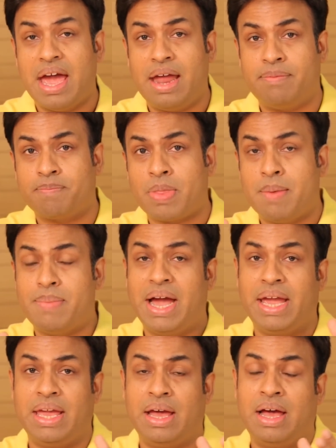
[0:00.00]
and
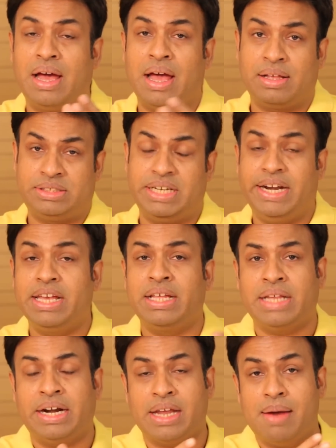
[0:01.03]
by
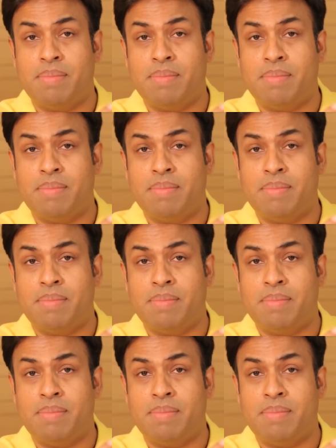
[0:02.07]
setting that